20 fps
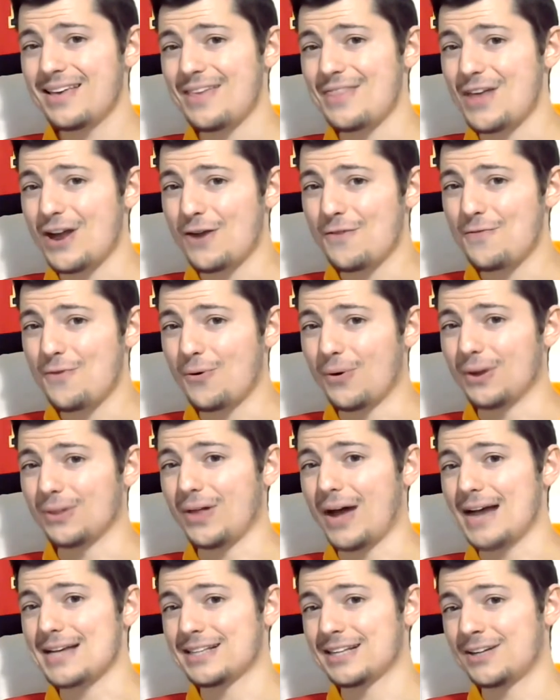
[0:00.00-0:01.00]
Therefore,
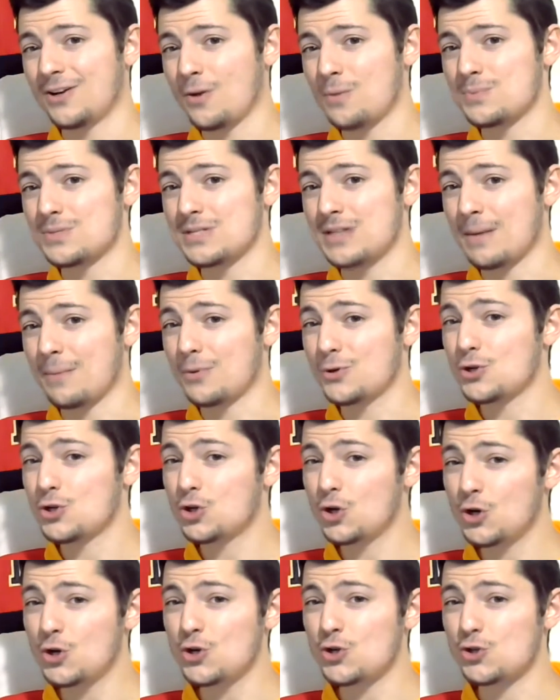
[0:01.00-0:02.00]
Elias Lindholm's numbers
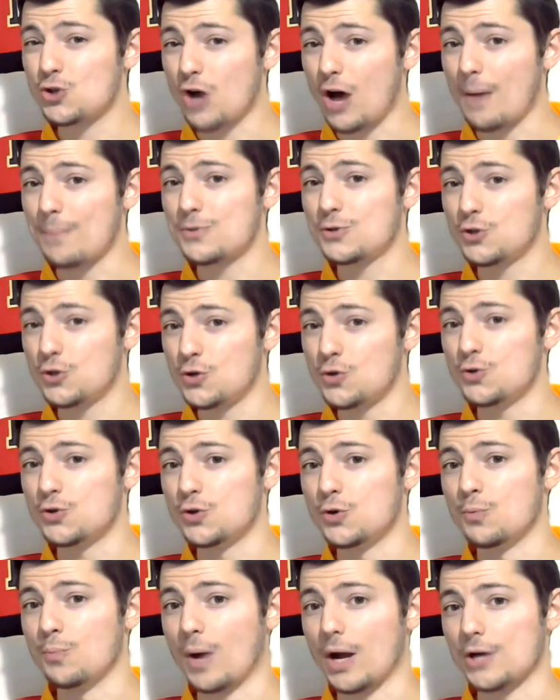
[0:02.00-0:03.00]
shouldn't drop
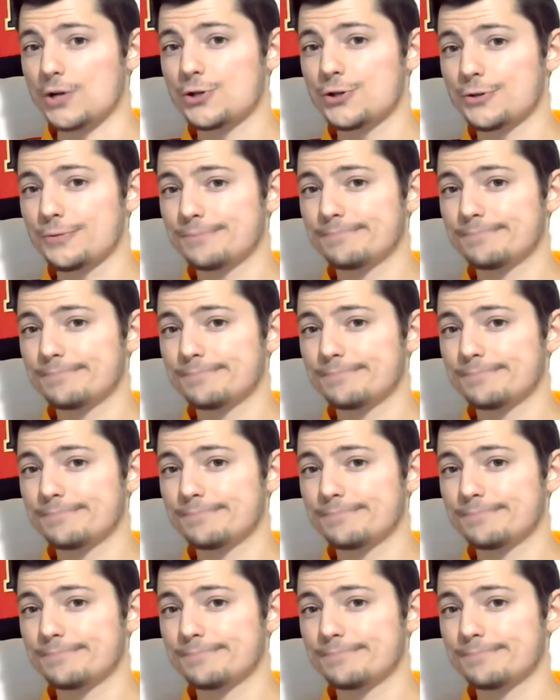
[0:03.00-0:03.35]
too much.